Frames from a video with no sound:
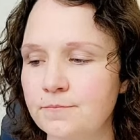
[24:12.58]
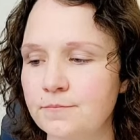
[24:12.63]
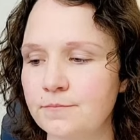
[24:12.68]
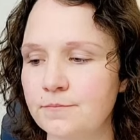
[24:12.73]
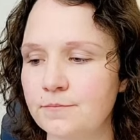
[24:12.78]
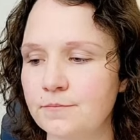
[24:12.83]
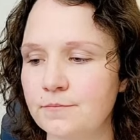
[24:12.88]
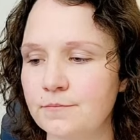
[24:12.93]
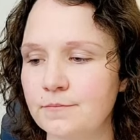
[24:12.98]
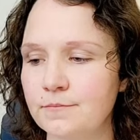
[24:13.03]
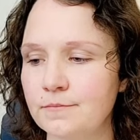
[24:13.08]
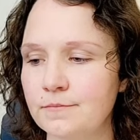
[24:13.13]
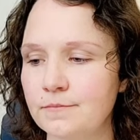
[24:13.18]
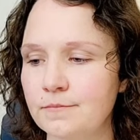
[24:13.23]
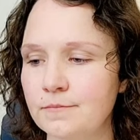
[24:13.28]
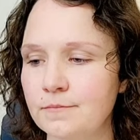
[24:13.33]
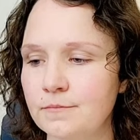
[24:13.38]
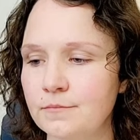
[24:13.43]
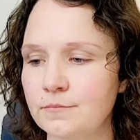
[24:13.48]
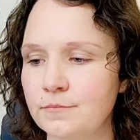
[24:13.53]

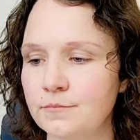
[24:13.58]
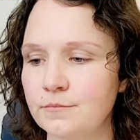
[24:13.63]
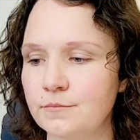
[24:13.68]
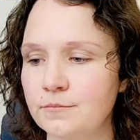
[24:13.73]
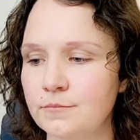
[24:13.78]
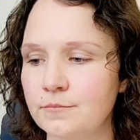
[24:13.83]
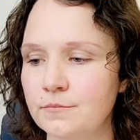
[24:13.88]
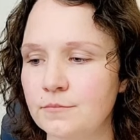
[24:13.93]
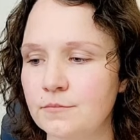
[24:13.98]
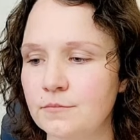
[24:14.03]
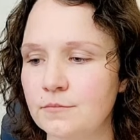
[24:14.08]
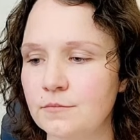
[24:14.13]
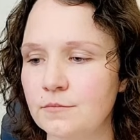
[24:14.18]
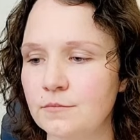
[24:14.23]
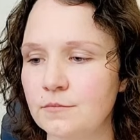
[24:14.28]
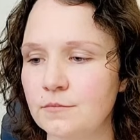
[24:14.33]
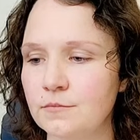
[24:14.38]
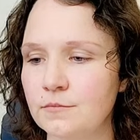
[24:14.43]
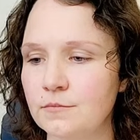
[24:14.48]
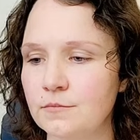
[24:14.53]

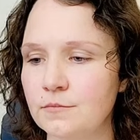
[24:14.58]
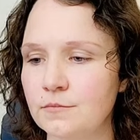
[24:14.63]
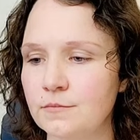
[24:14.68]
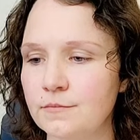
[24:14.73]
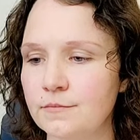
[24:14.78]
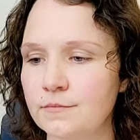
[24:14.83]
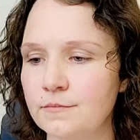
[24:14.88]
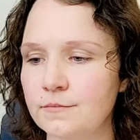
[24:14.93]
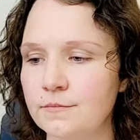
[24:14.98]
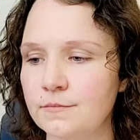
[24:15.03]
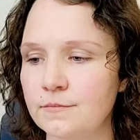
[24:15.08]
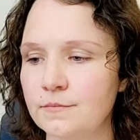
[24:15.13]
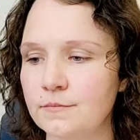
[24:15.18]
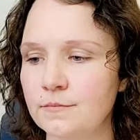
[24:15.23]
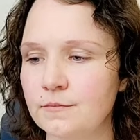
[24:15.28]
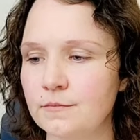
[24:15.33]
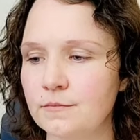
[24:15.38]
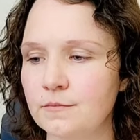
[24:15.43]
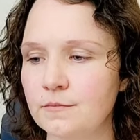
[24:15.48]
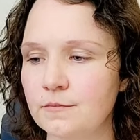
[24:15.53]

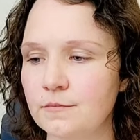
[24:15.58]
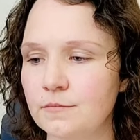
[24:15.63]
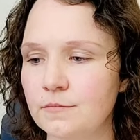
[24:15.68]
Nobody speaks.